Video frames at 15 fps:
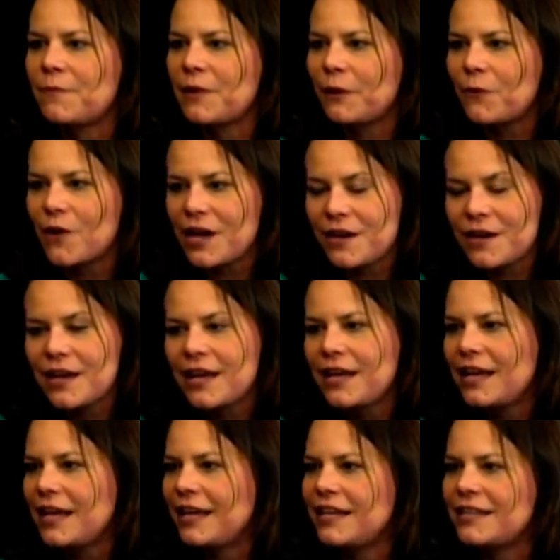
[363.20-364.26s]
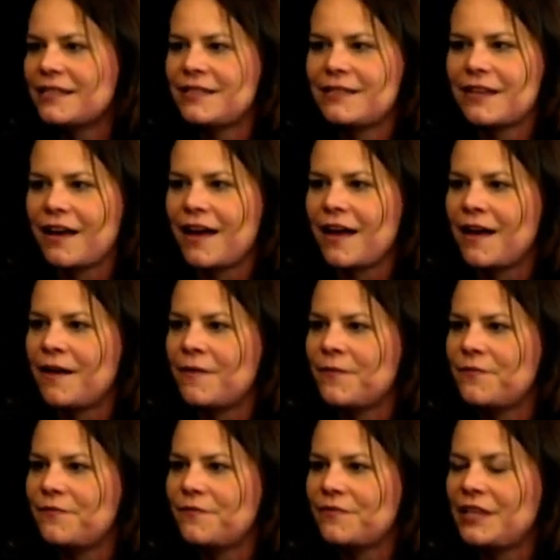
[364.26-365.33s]
big one is uh,
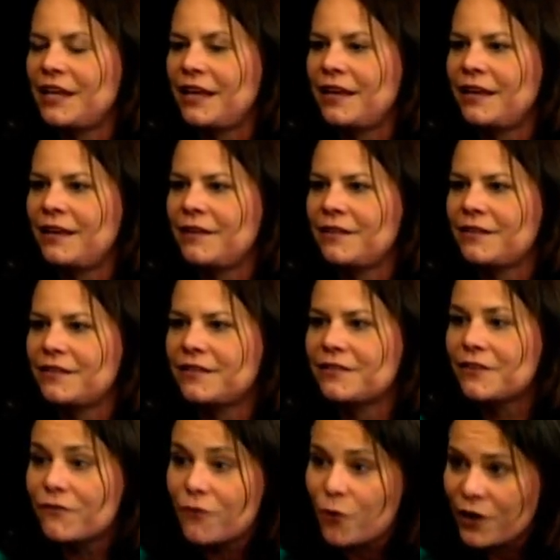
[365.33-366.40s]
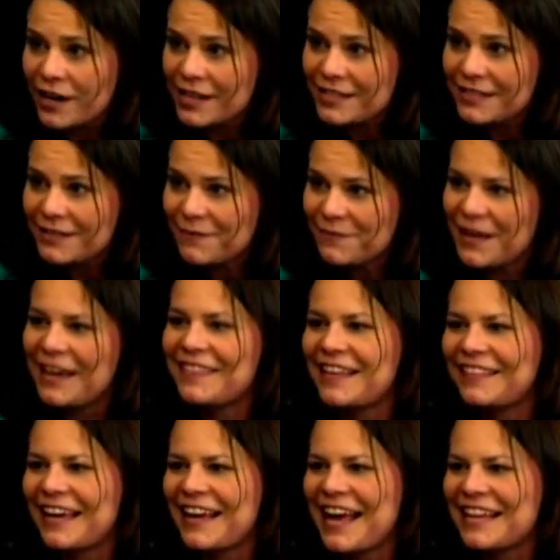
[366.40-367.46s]
the divorce. I
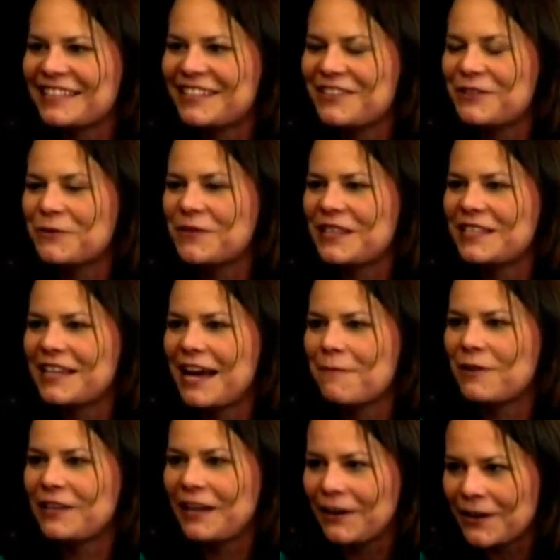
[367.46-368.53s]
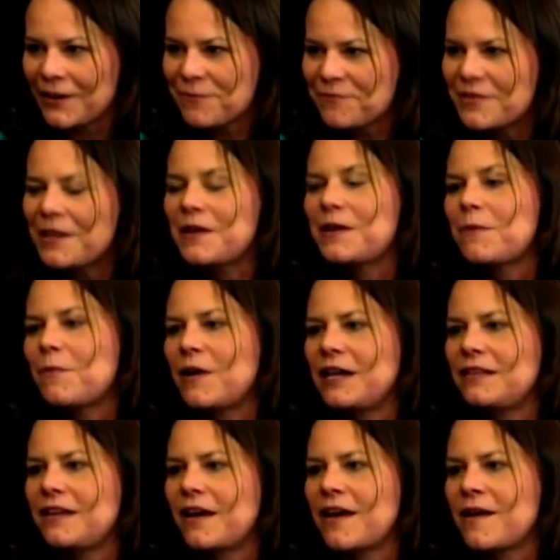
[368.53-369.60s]
think that has to do with the time of year, mm-hmm.
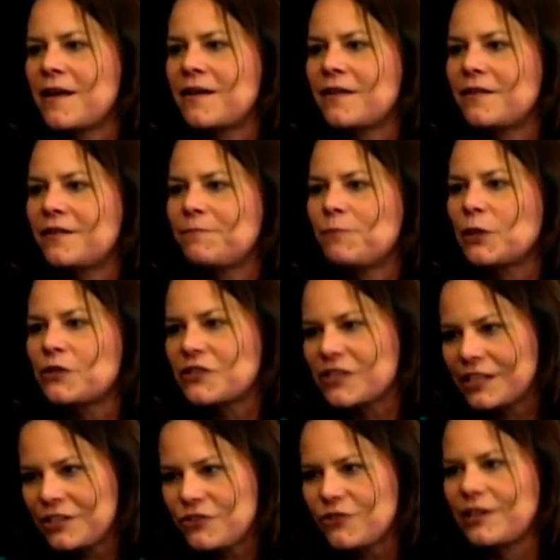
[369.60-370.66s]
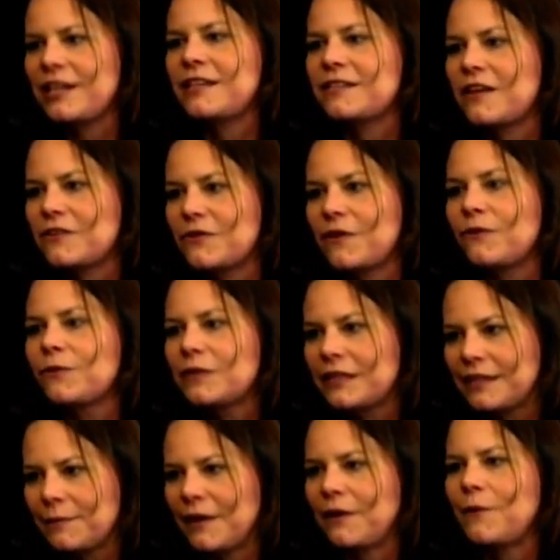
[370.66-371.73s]
but uh, personal injury is also a
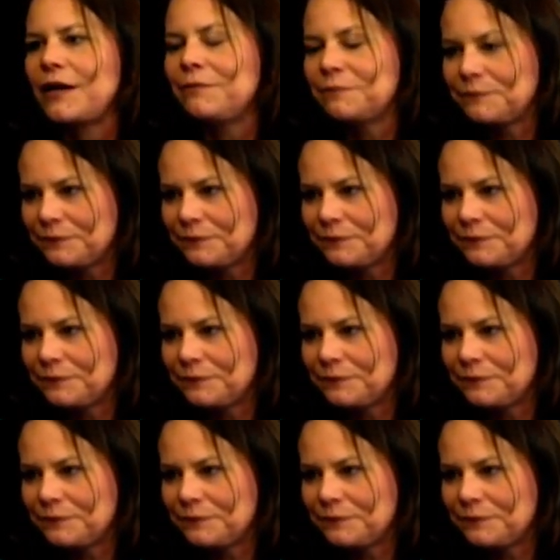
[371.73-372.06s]
really big one